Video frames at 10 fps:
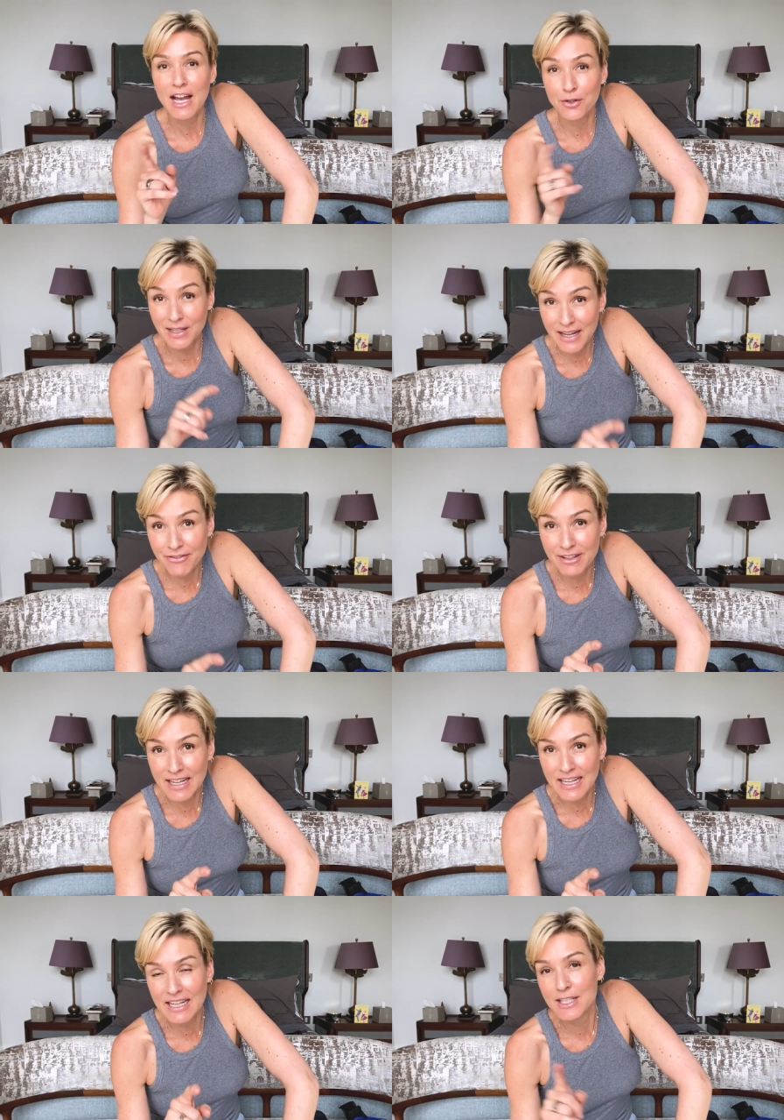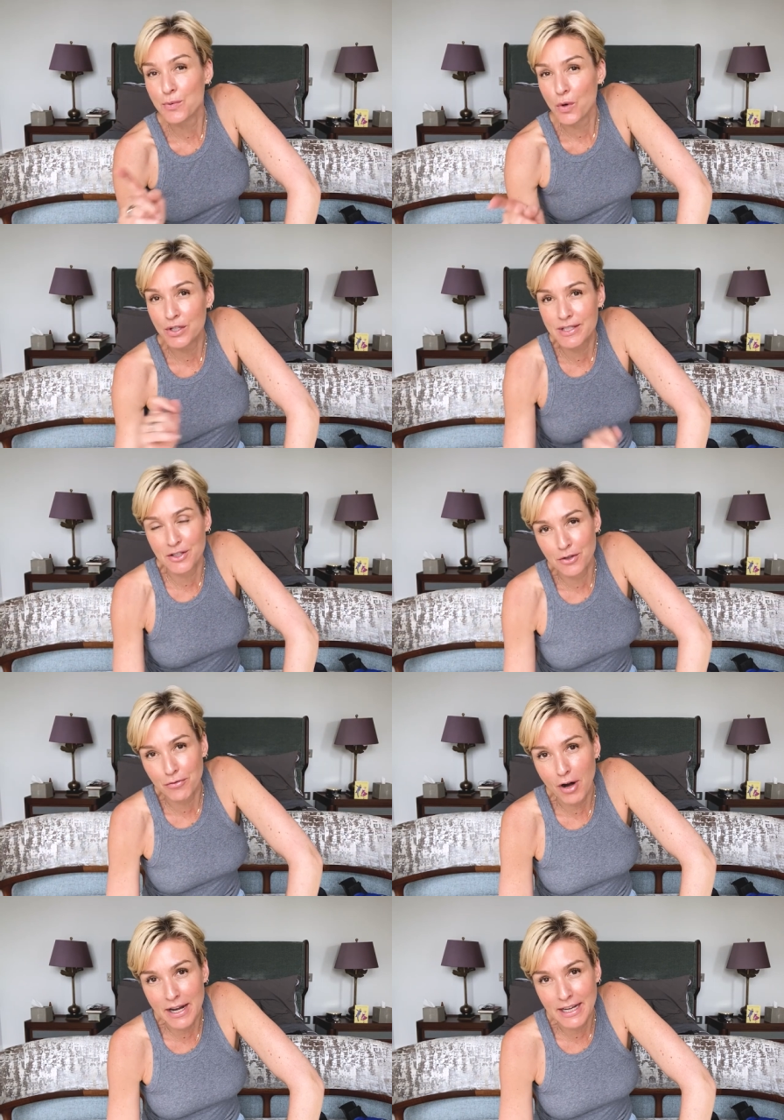and your left knee is worse than your
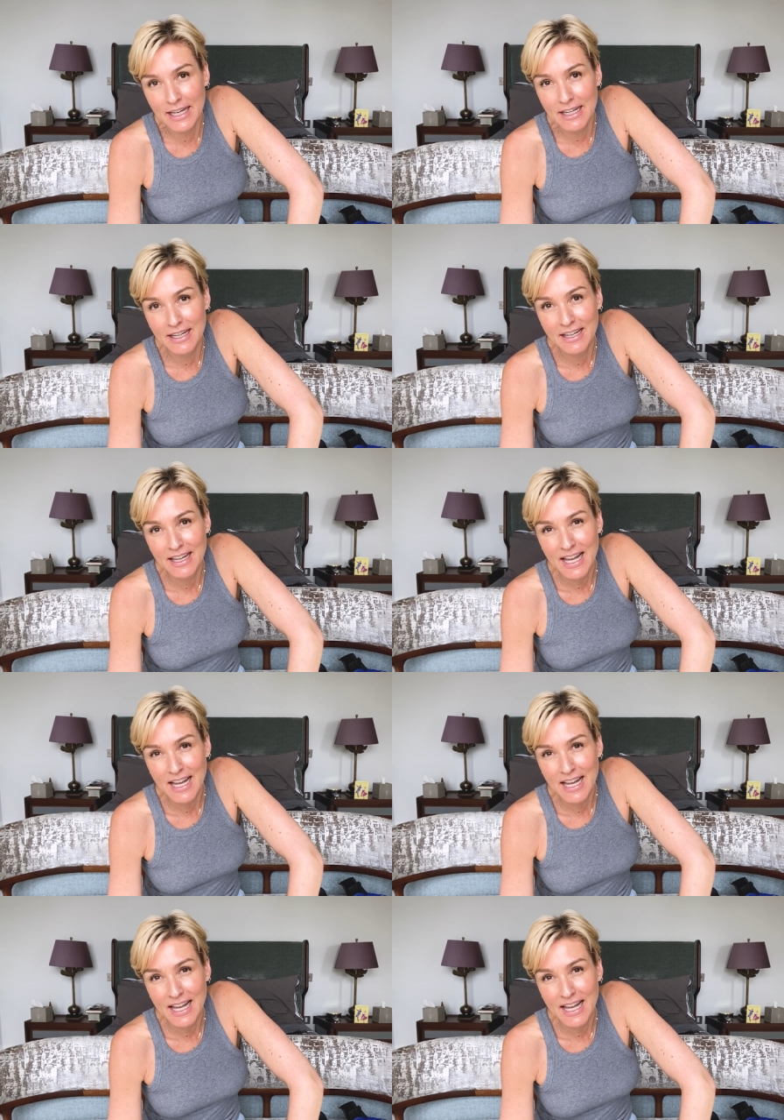right knee.